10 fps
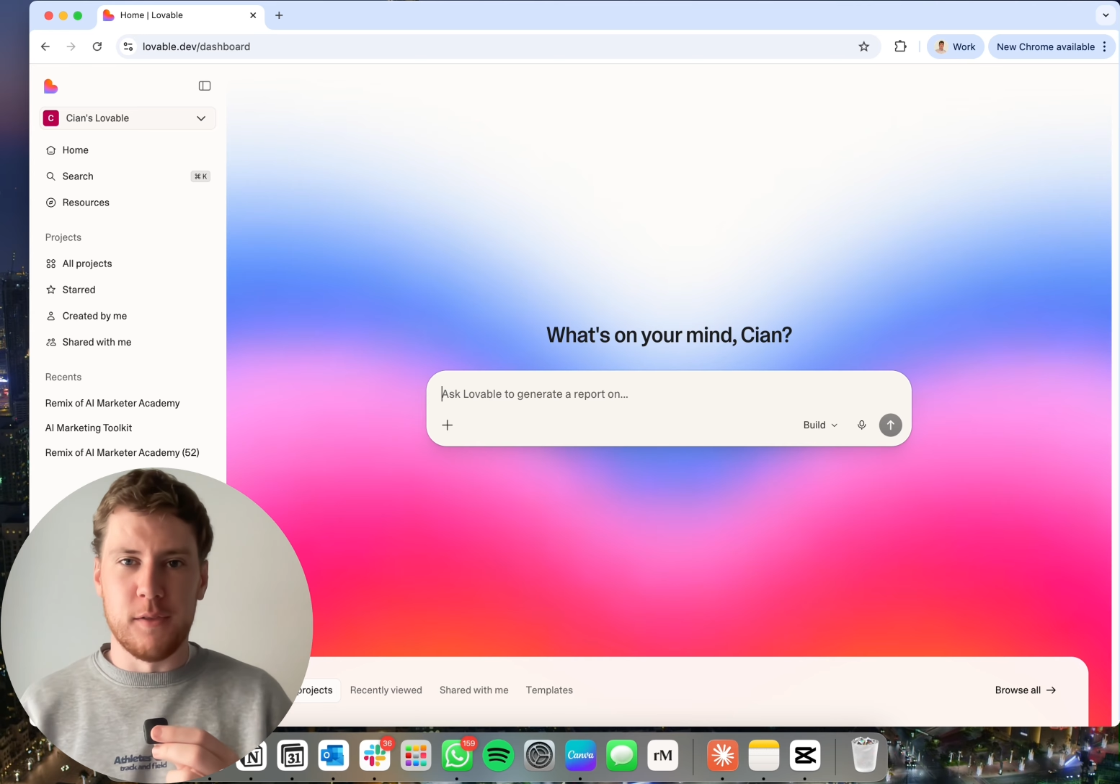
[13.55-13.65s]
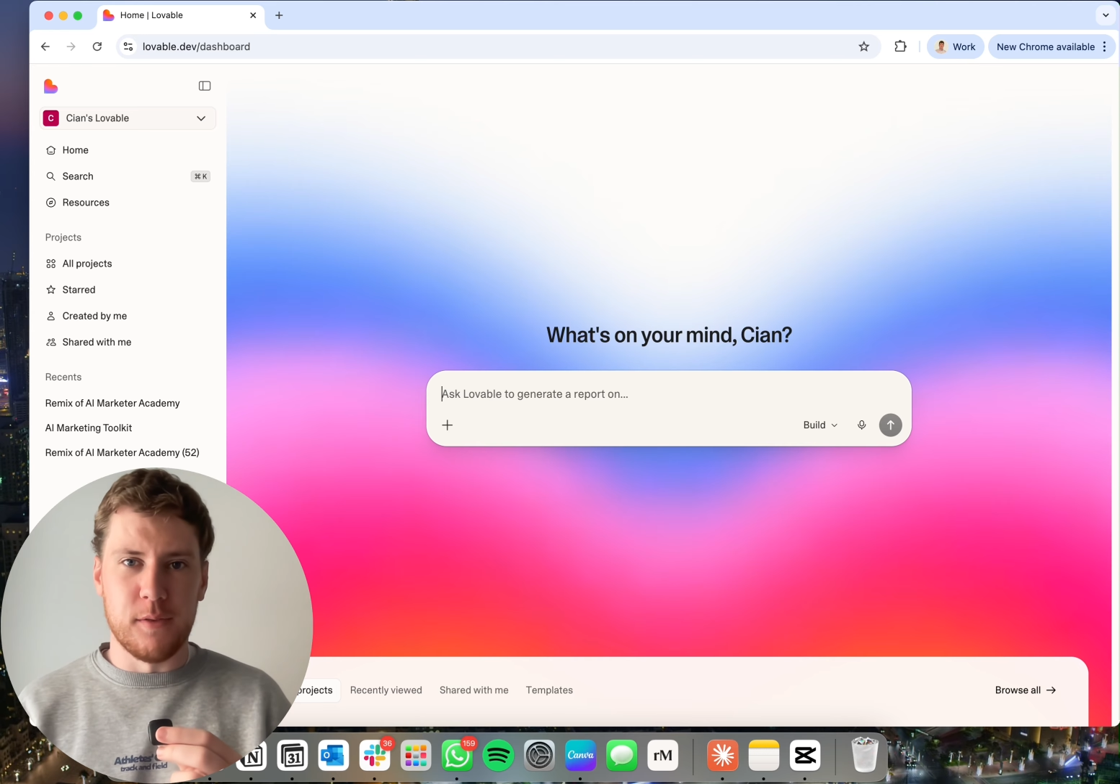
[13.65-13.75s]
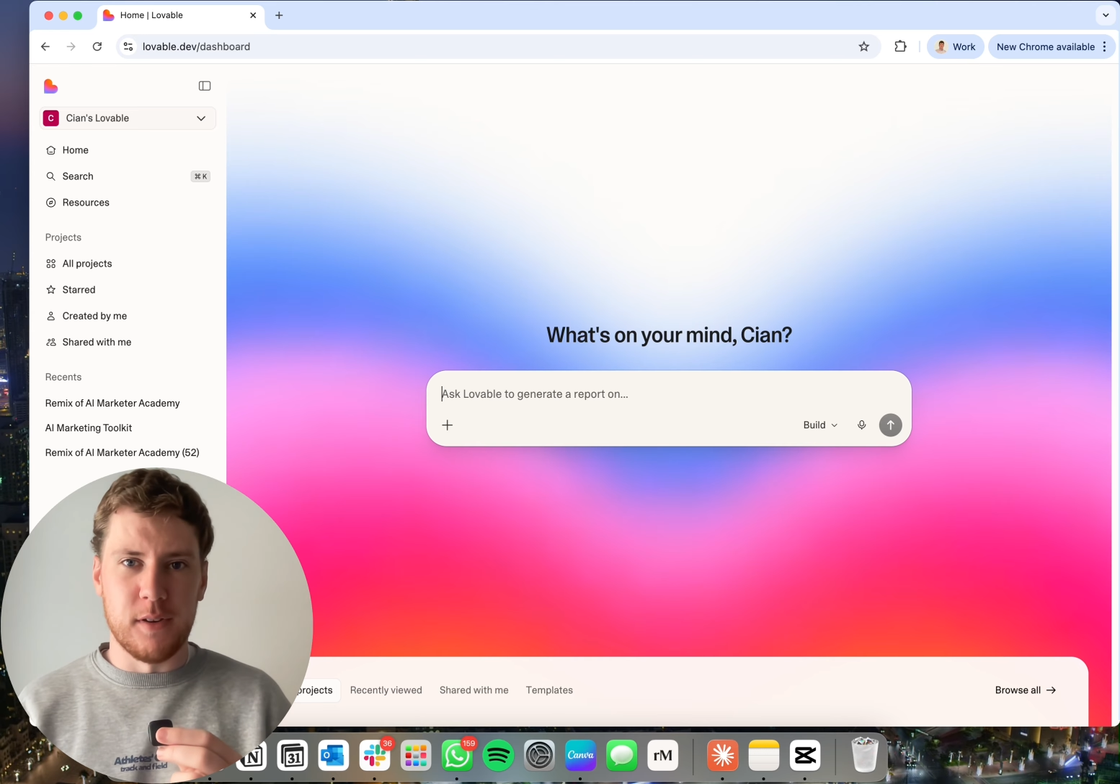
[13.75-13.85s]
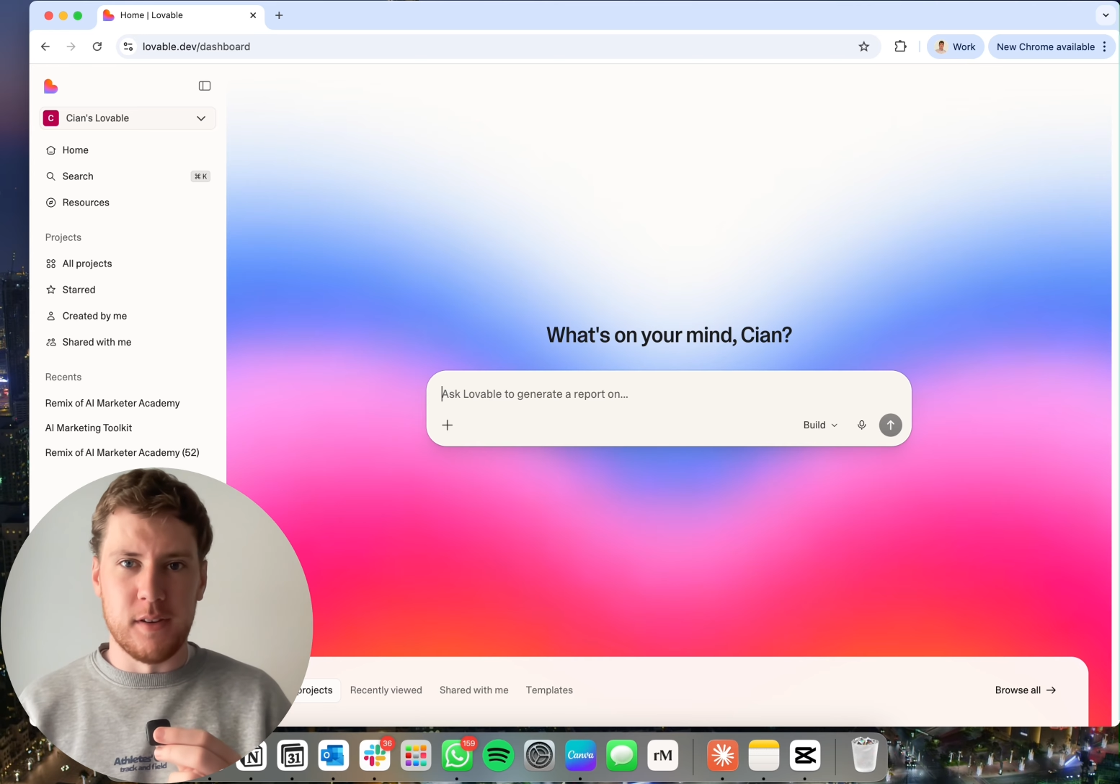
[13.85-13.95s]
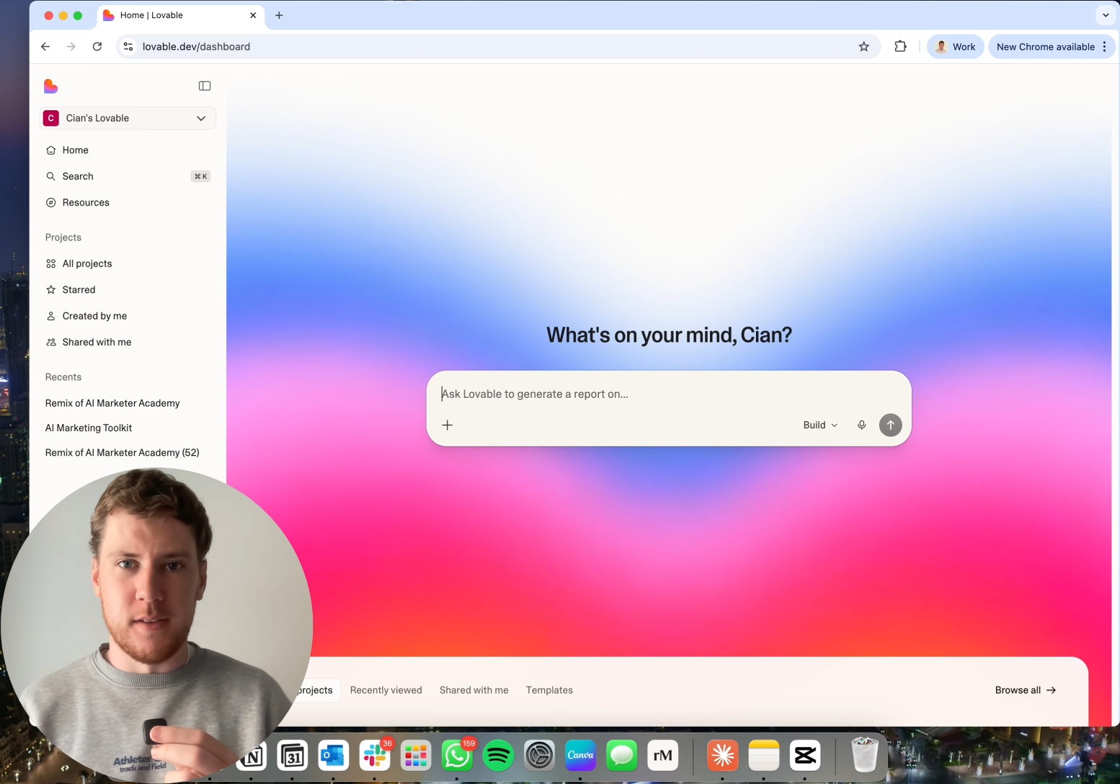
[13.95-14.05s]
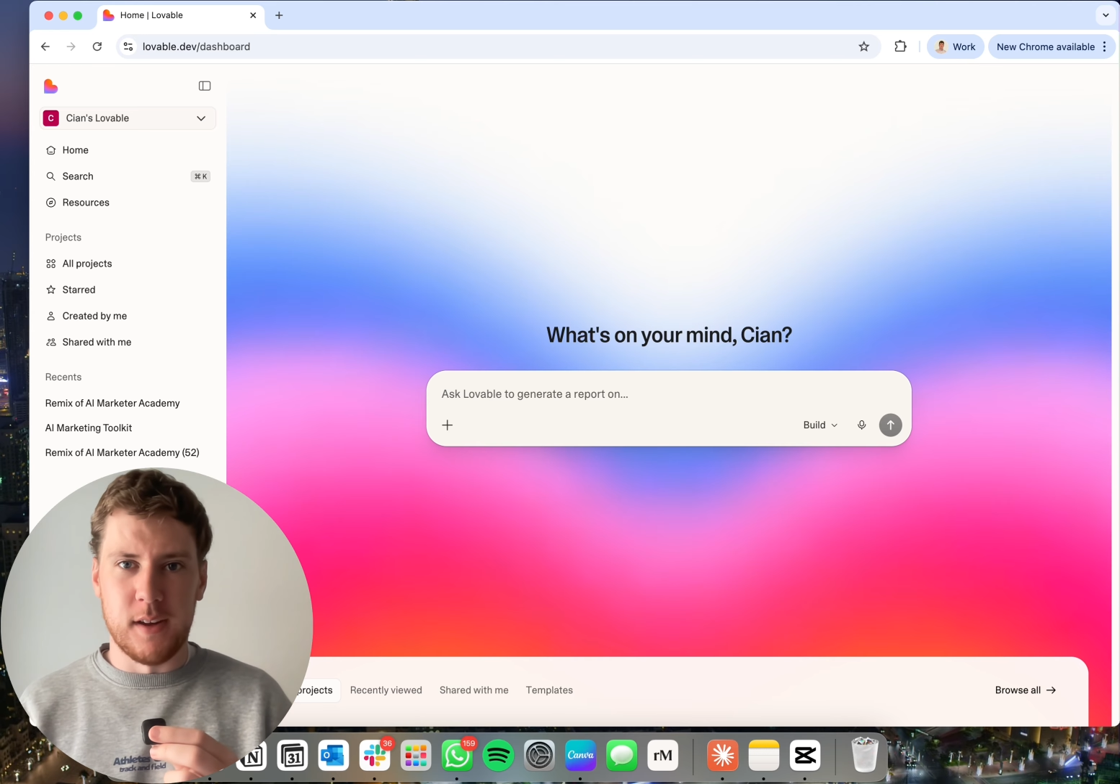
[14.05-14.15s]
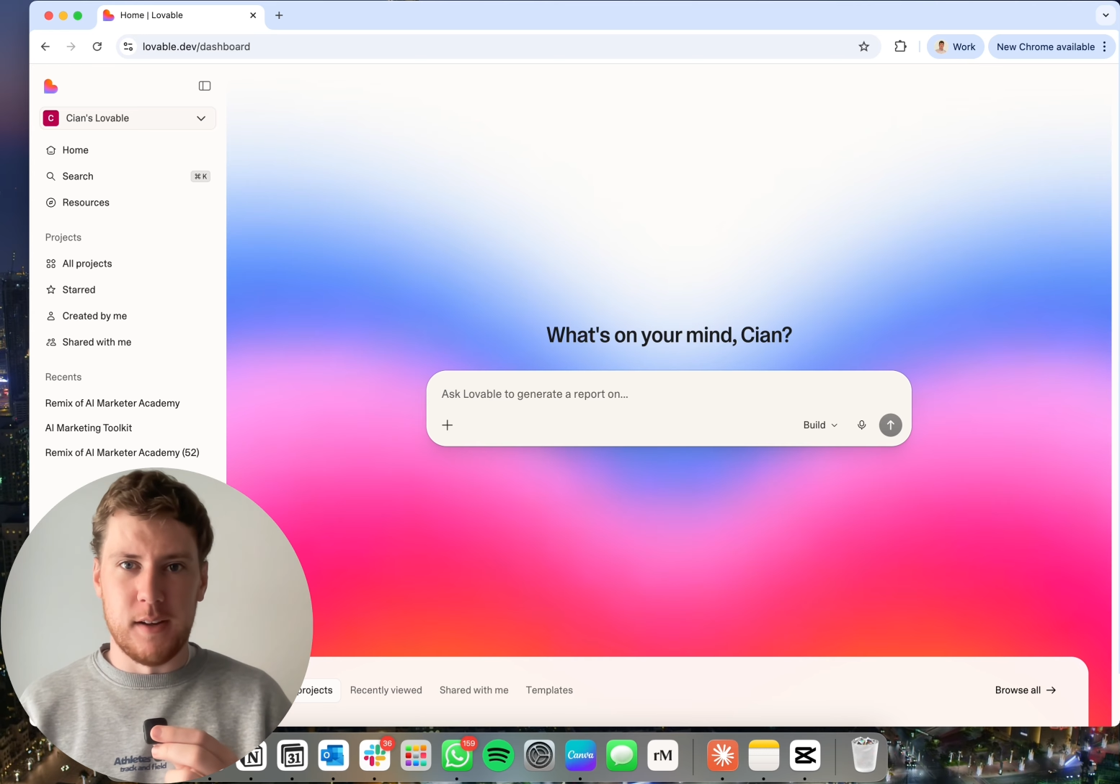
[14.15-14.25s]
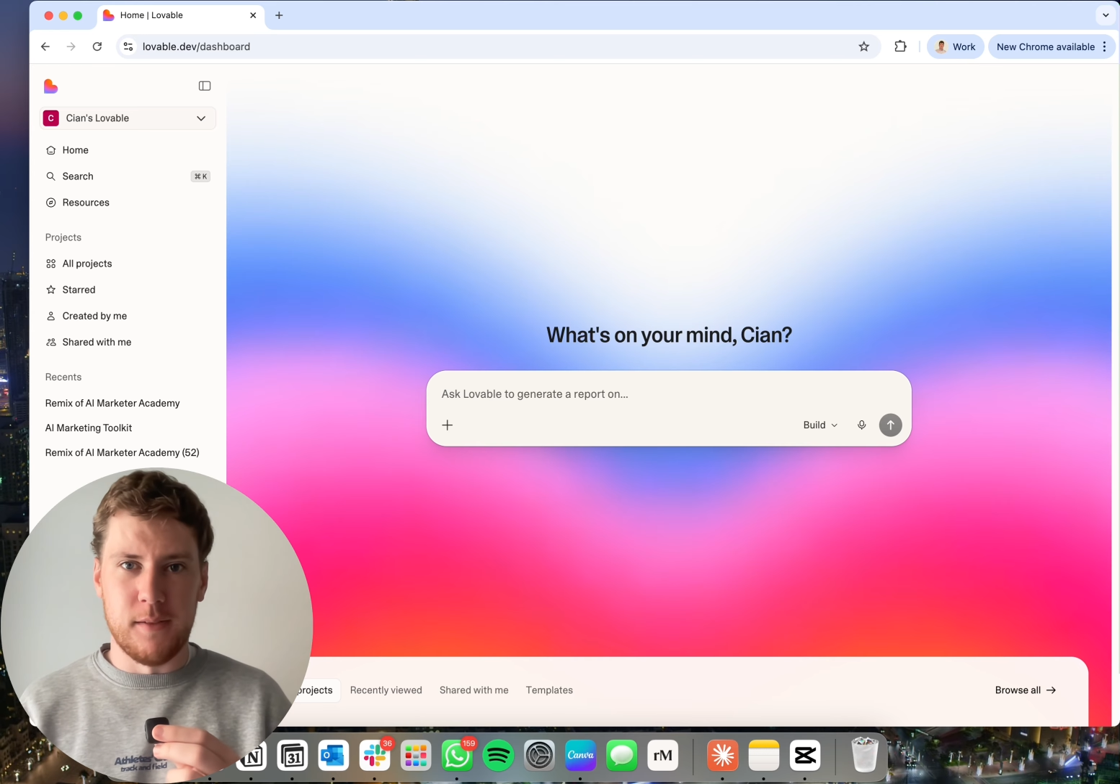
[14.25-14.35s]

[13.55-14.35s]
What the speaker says: for yourself.